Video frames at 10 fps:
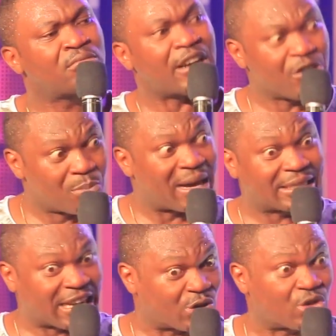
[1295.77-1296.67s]
Are you mad?
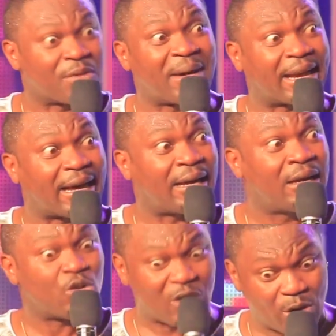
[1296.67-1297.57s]
Can't you see my
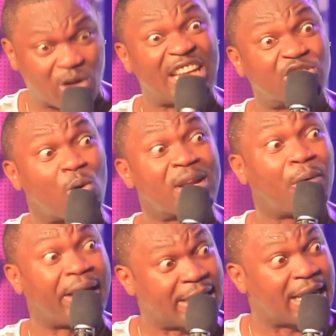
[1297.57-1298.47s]
car? Do I look like someone
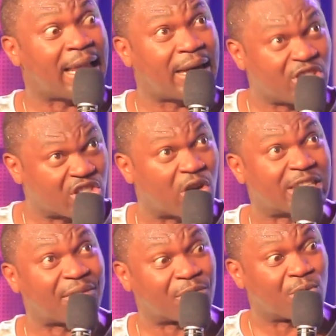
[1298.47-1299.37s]
that will eat gala on this
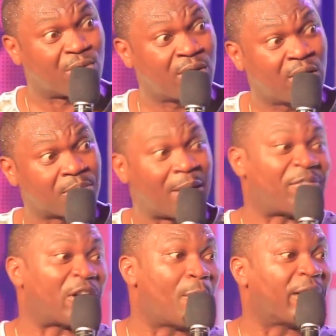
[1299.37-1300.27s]
hot afternoon?
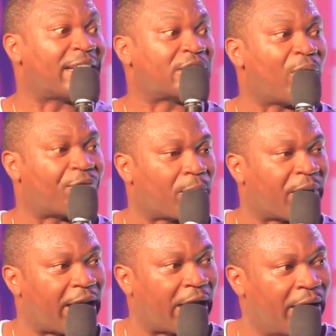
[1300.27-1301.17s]
I said, come on, get away from
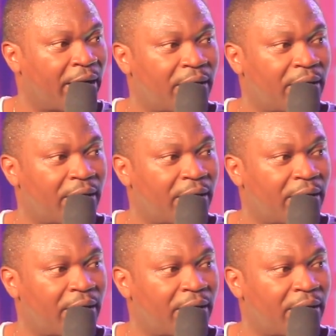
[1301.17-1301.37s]
there.